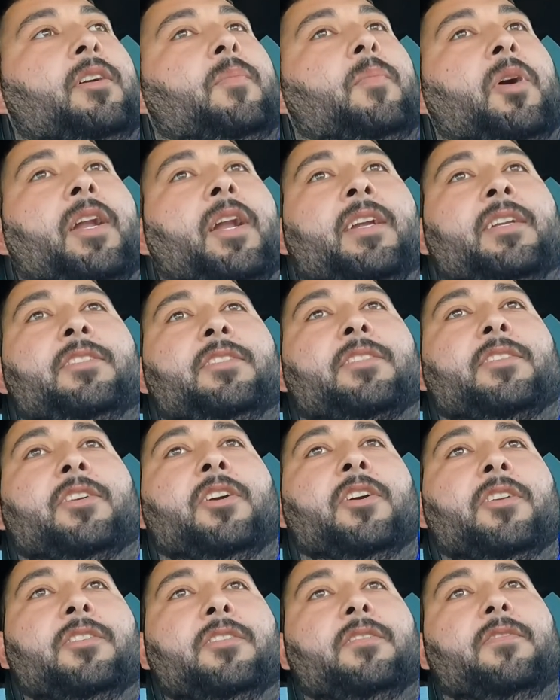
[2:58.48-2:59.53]
But I just
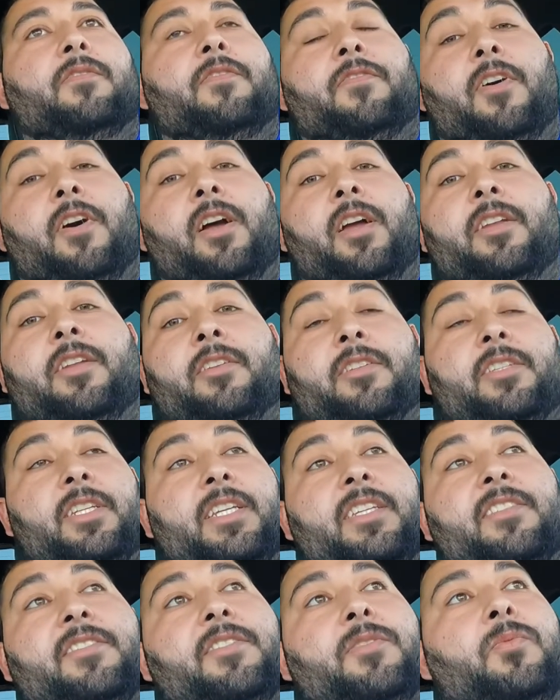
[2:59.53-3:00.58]
couldn't find a
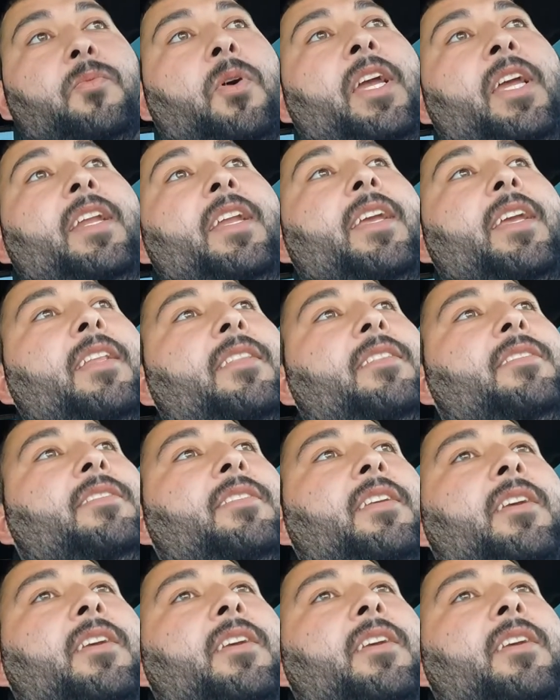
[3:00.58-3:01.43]
decent way to get this